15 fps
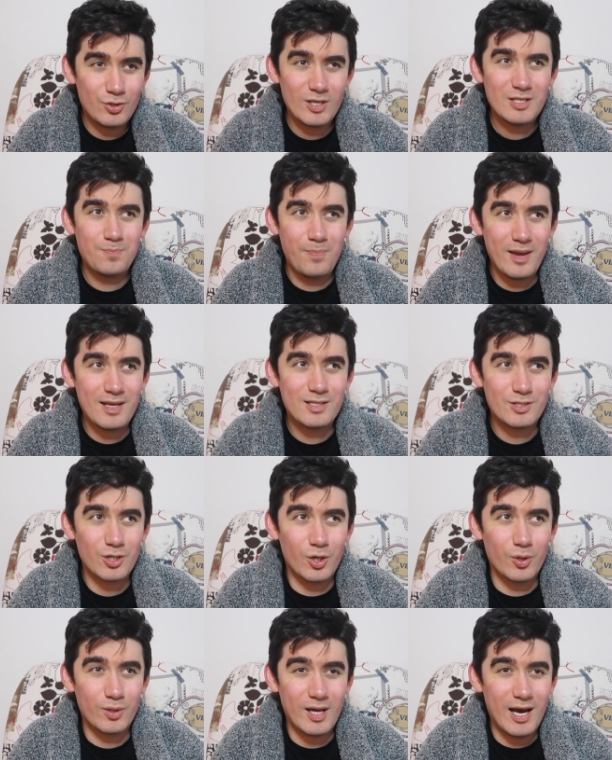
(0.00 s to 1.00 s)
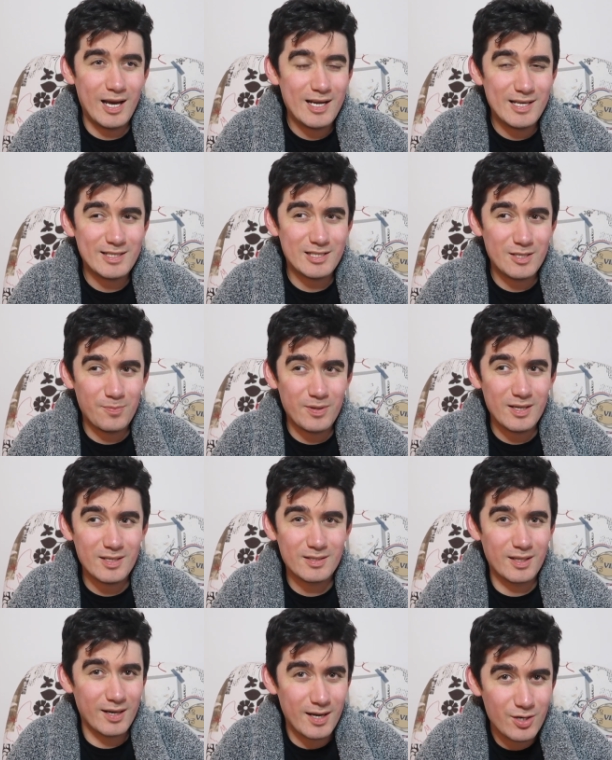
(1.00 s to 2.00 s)
Just based on
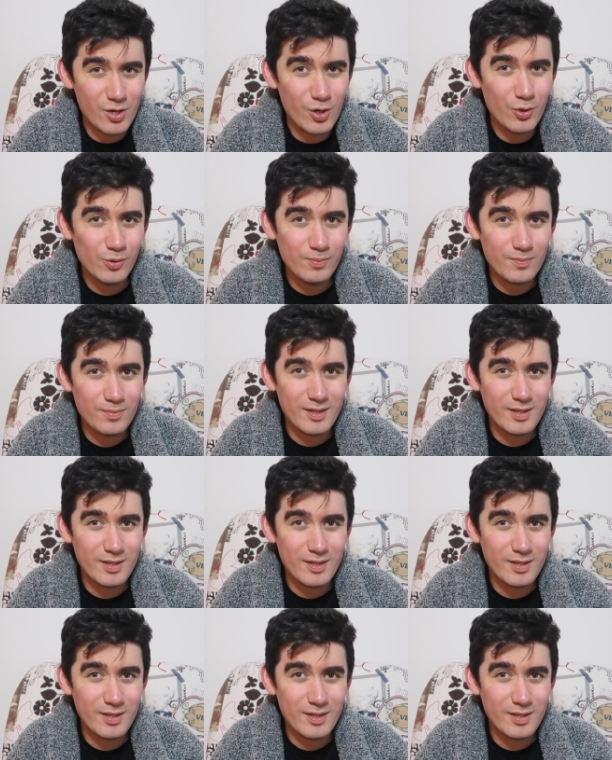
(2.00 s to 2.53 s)
ISTPs that I know,